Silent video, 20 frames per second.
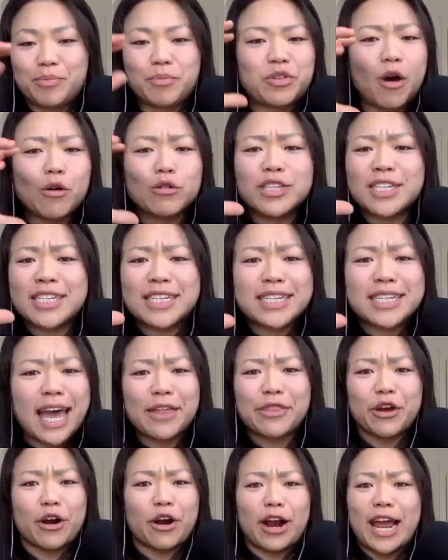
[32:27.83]
those
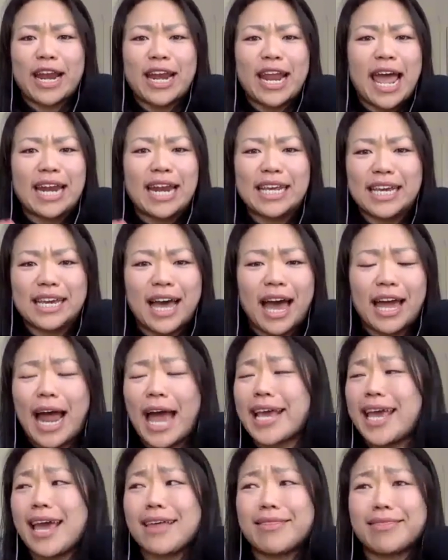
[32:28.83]
together. And I can't